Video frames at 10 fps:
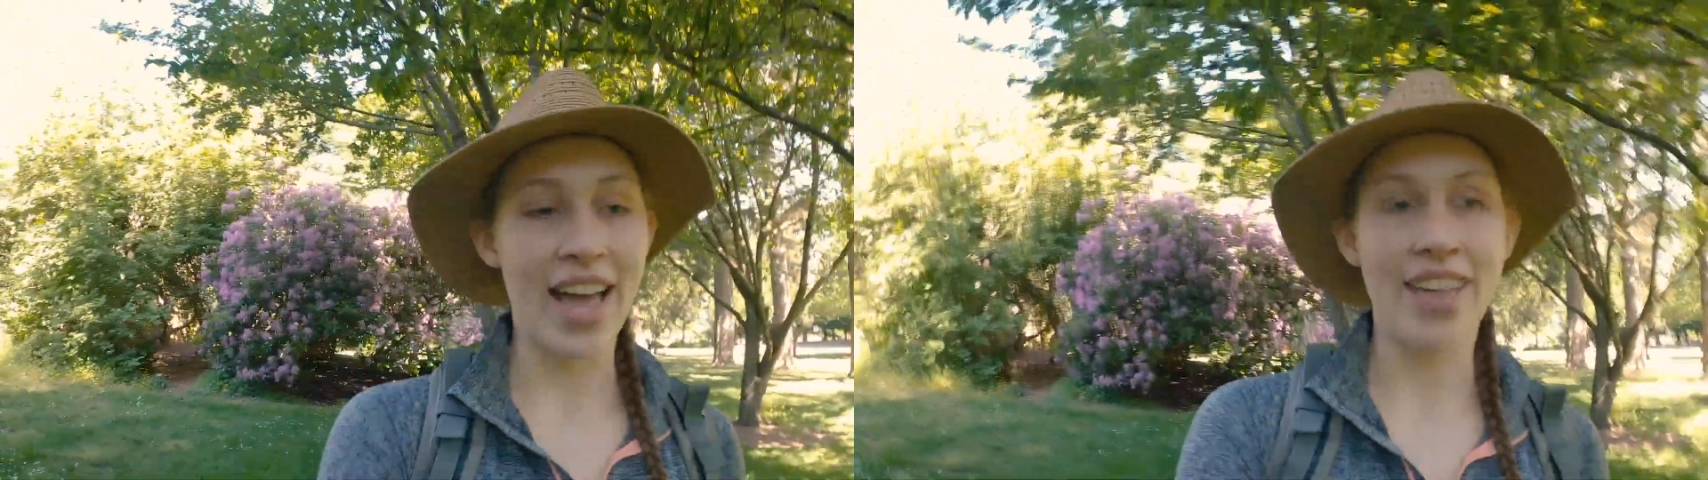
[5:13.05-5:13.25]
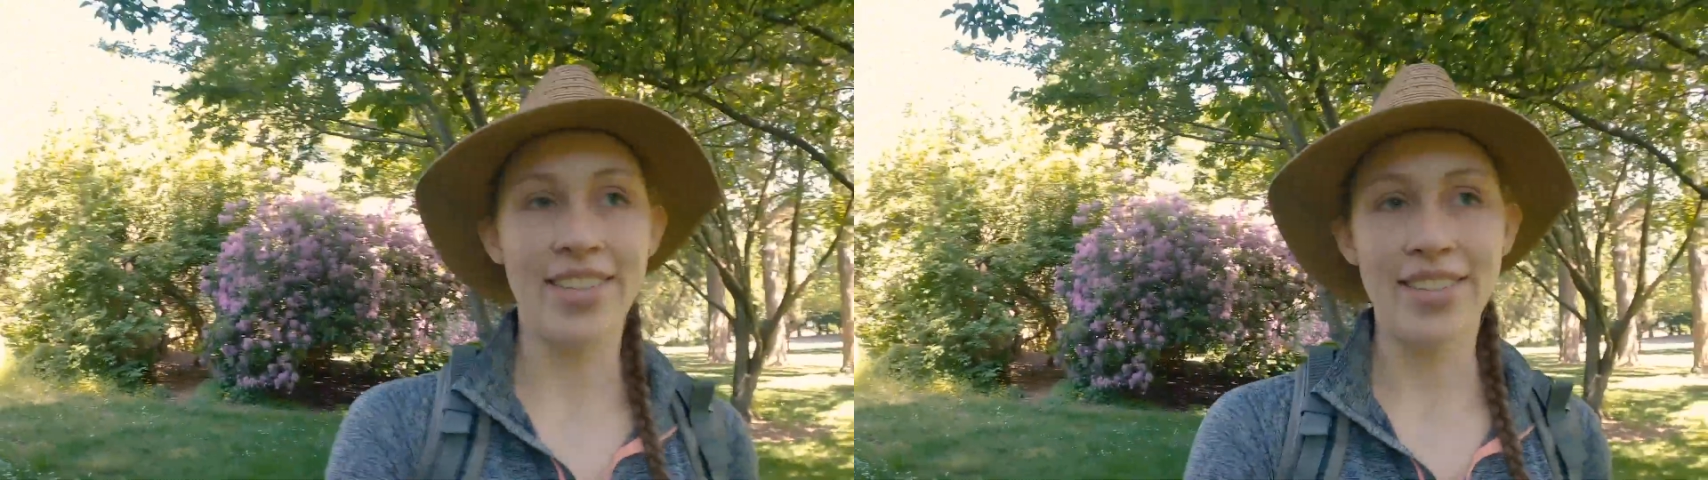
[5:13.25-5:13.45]

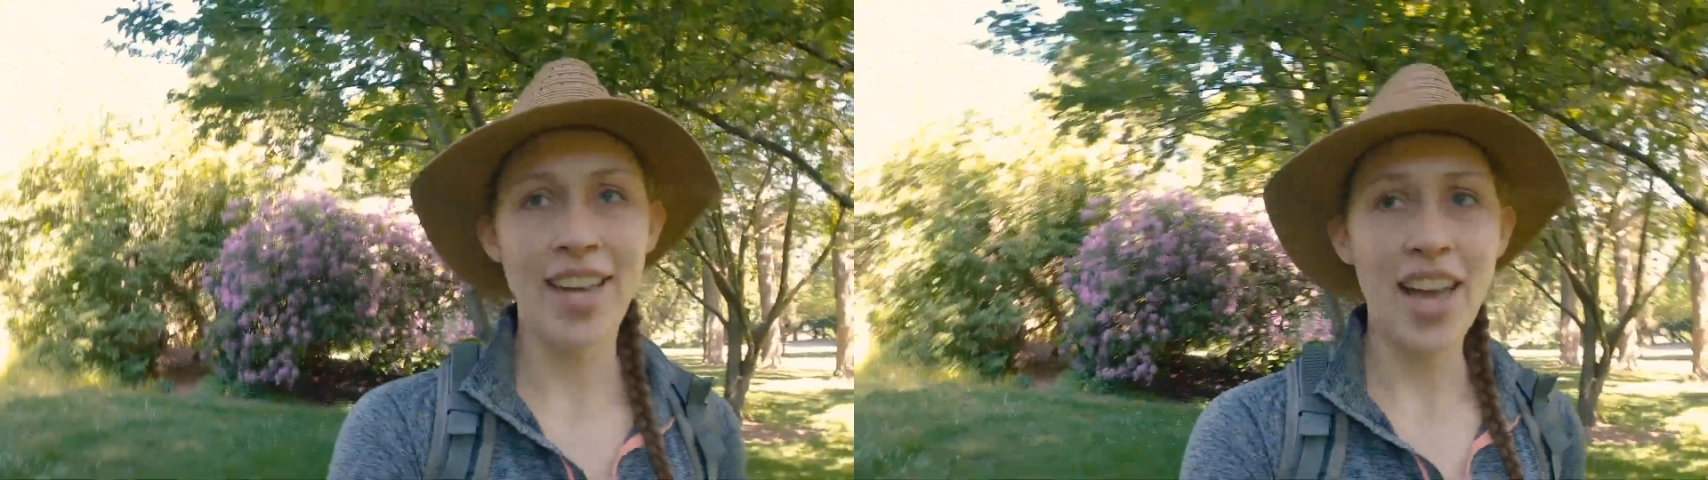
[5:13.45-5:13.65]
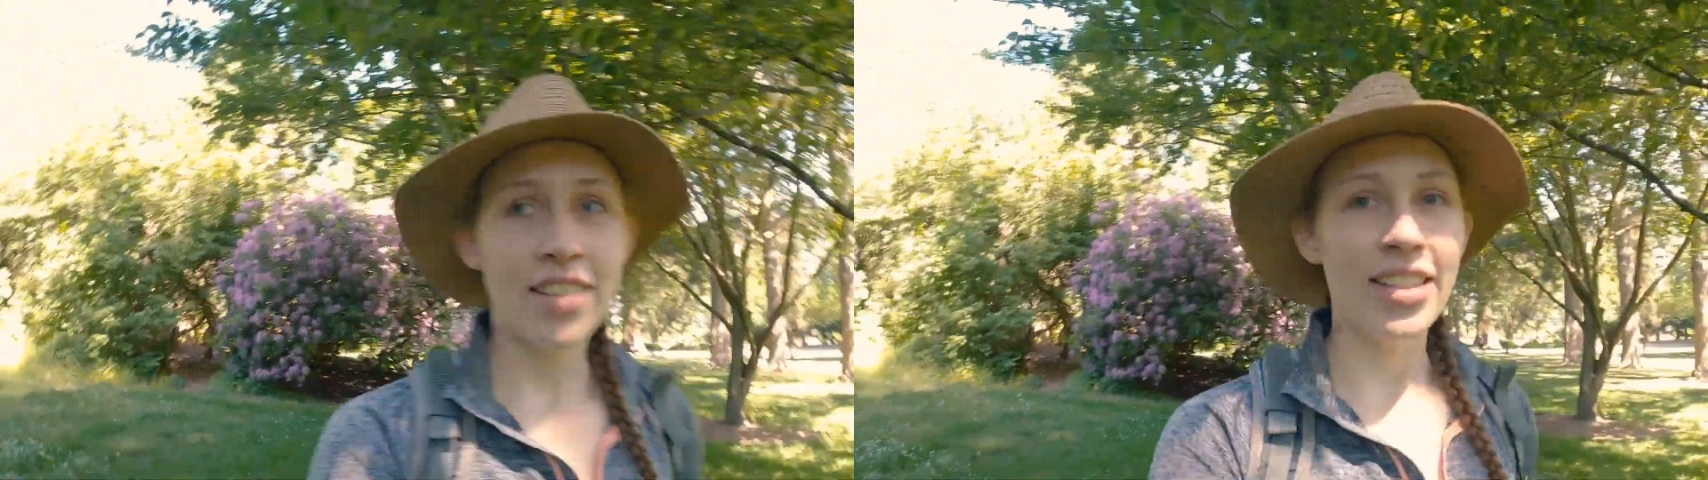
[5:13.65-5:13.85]
And
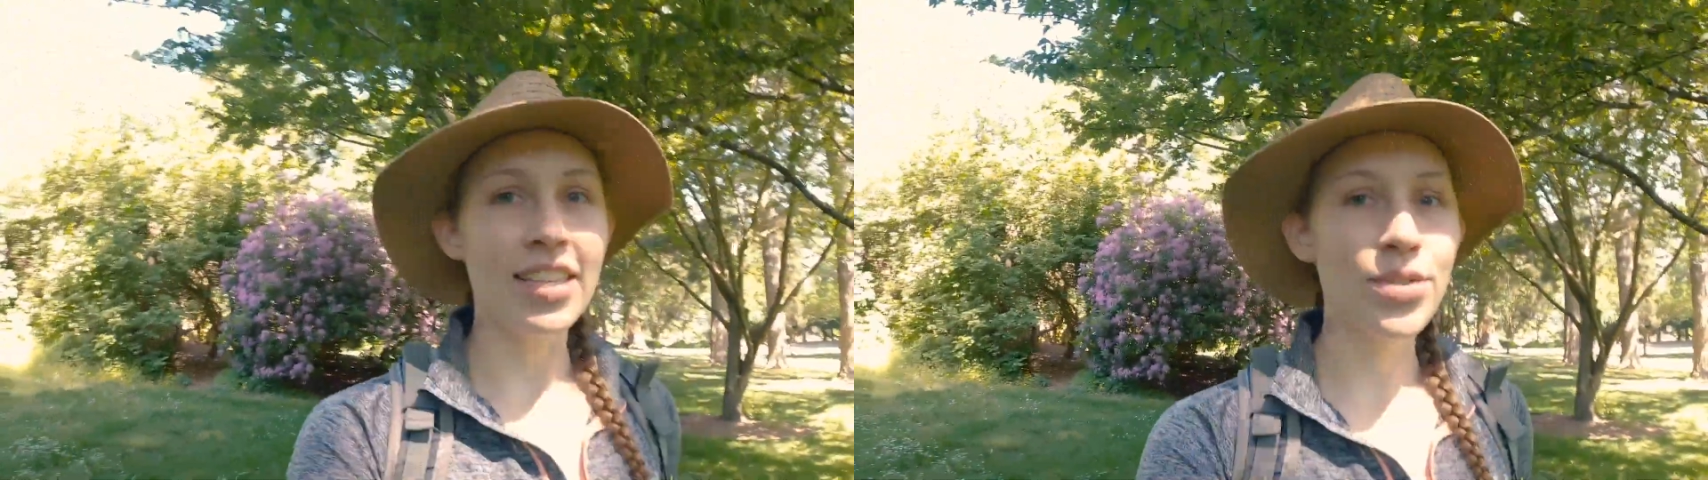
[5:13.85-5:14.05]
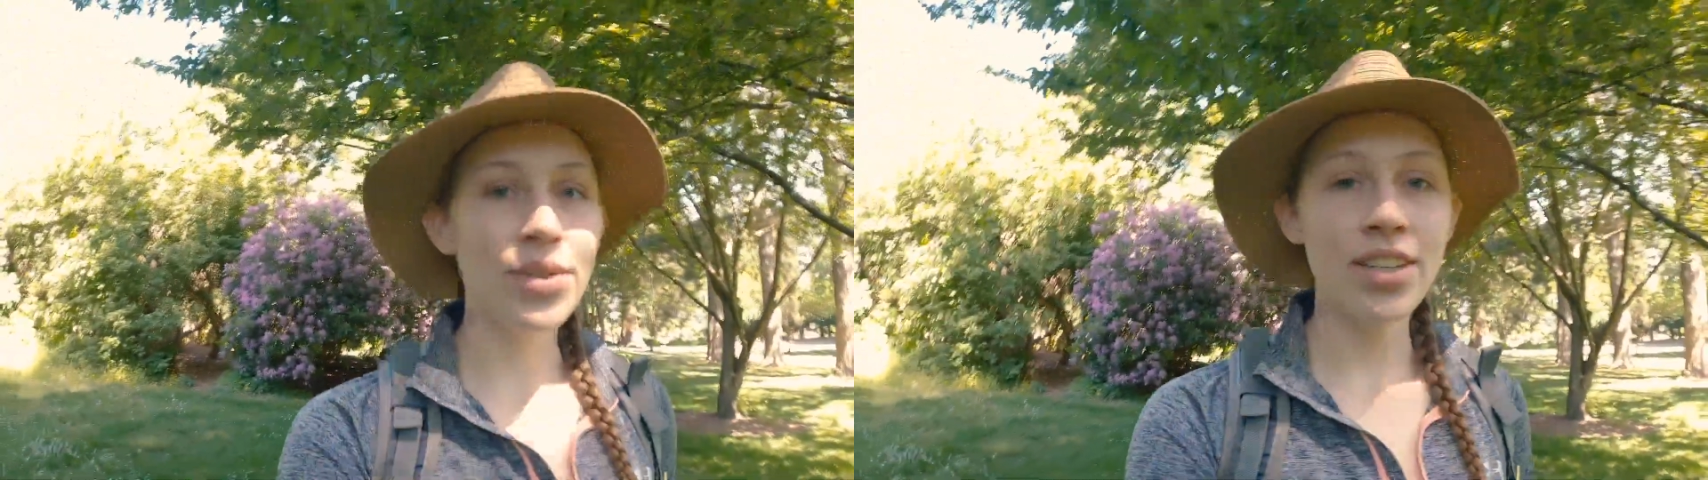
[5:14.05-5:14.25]

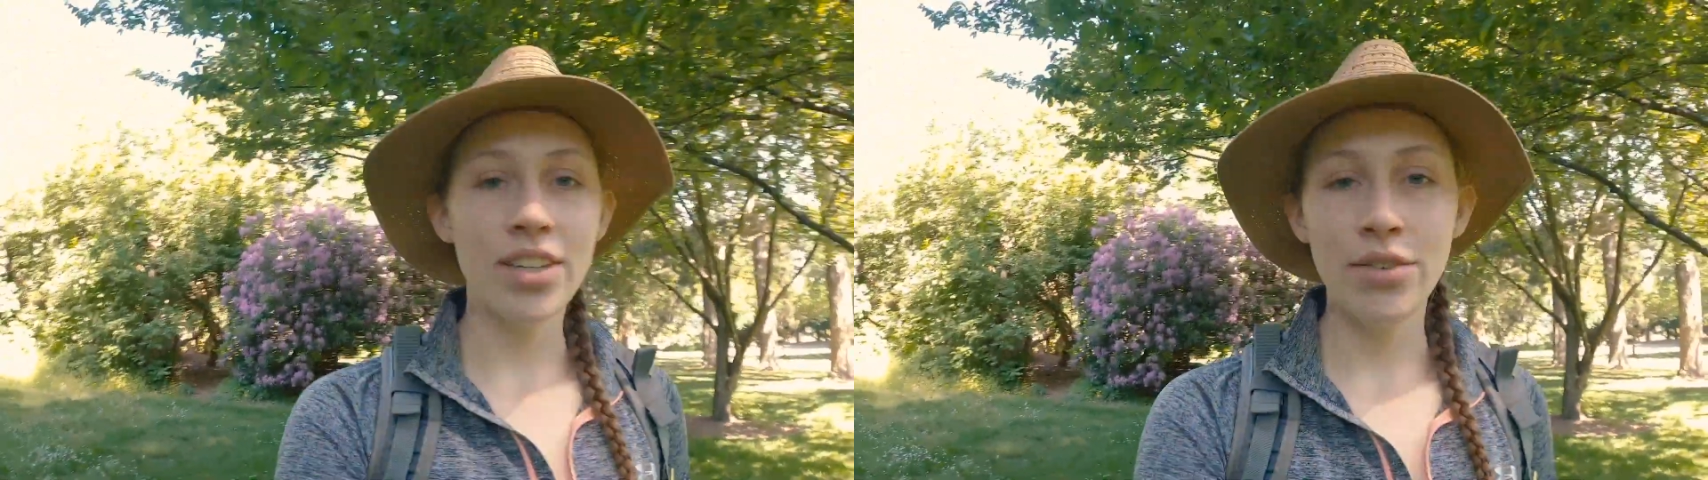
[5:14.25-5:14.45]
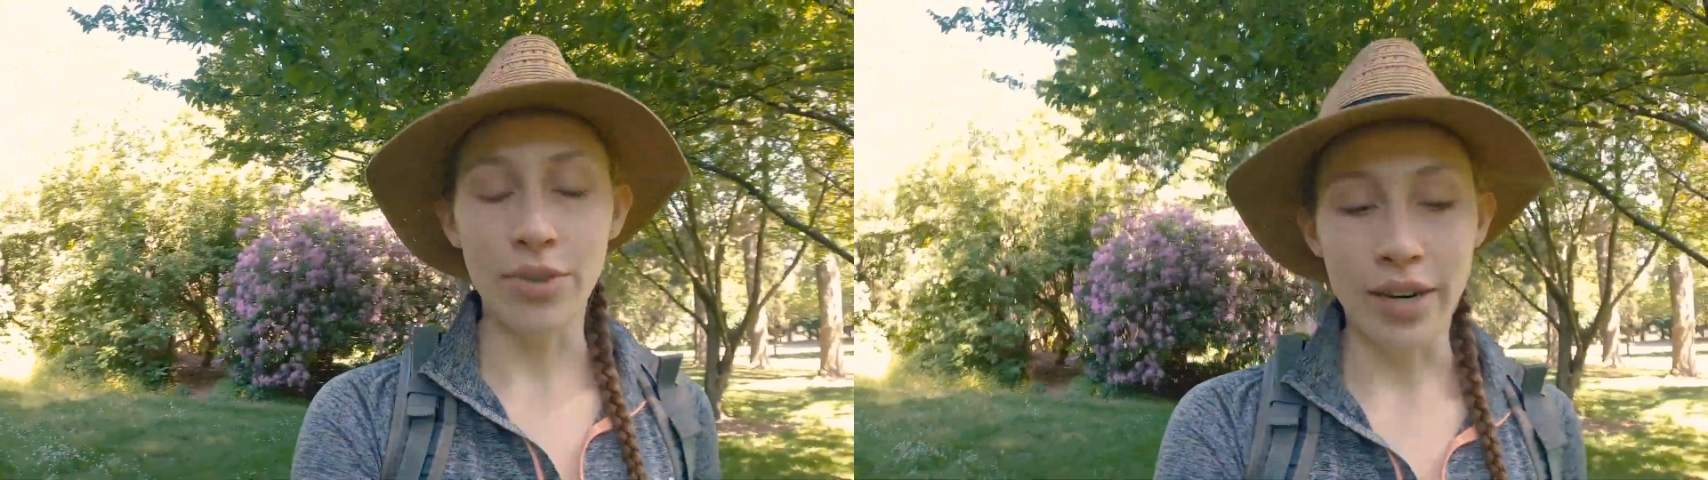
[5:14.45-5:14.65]
that's really
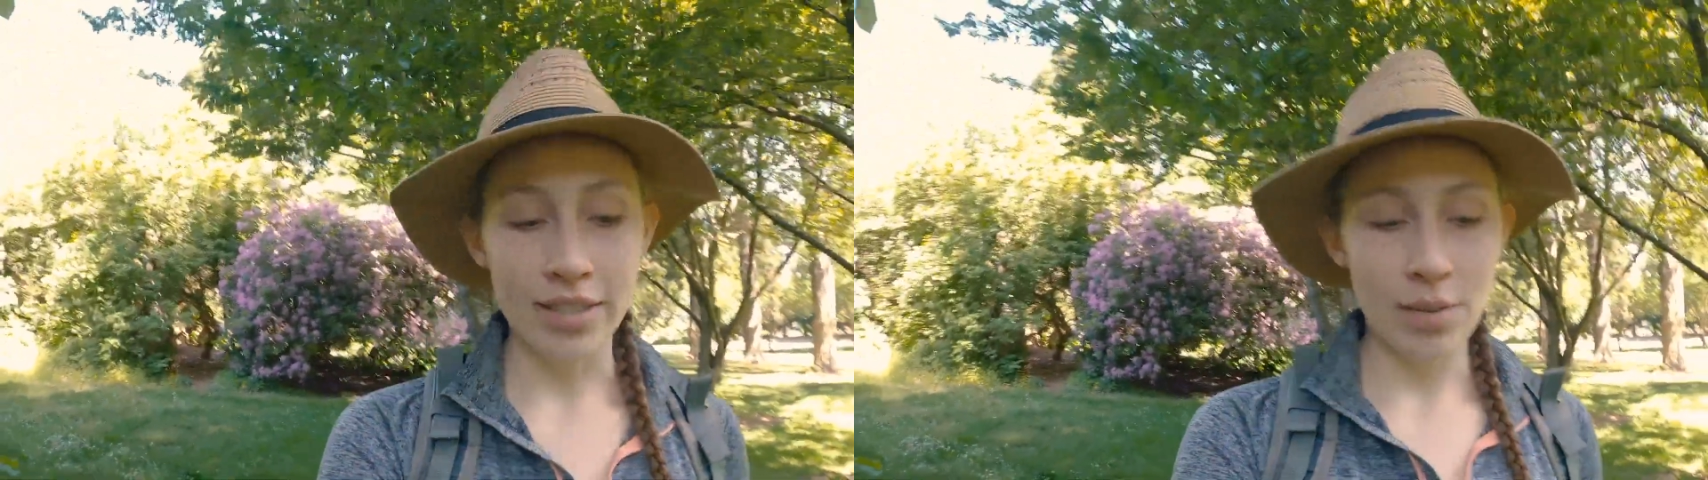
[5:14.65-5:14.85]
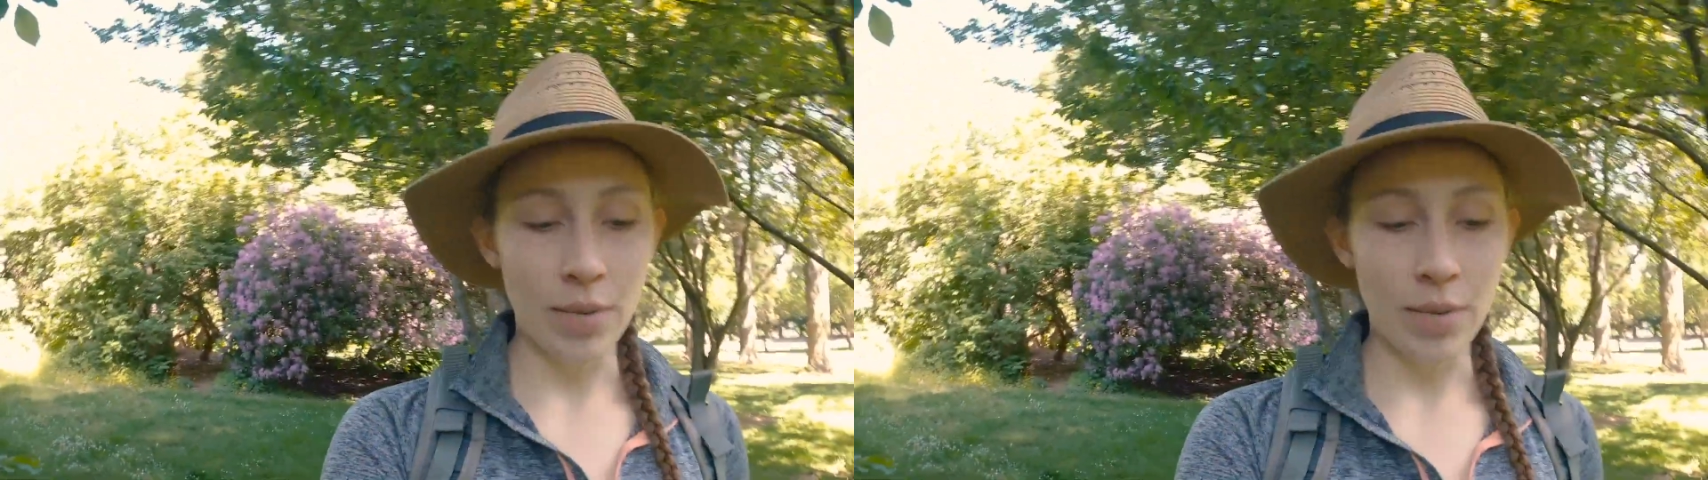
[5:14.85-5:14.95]
good for us,